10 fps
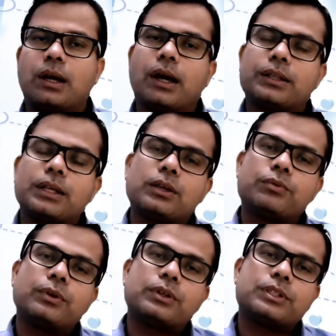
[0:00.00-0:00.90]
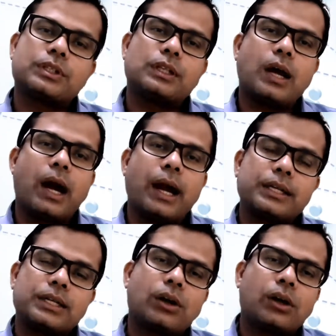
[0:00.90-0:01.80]
I think if you'll see the
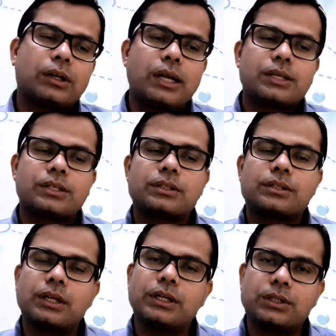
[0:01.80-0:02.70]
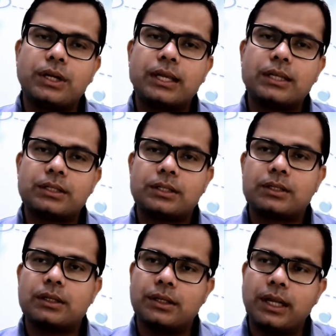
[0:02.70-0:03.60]
IT organizations in
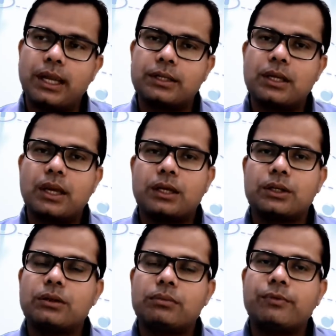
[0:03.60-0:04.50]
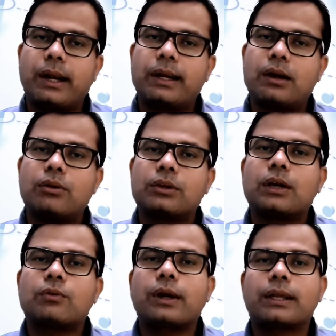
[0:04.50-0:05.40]
today's days, you'll be finding out they
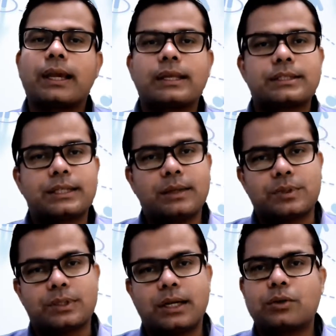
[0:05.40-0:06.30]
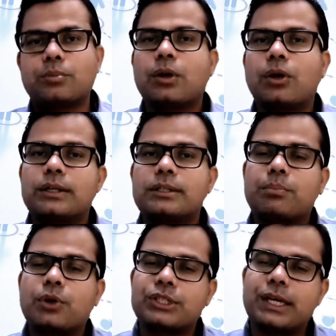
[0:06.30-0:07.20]
are working as teams. They have to be called as a
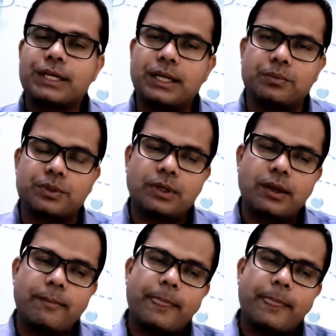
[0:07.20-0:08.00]
project teams.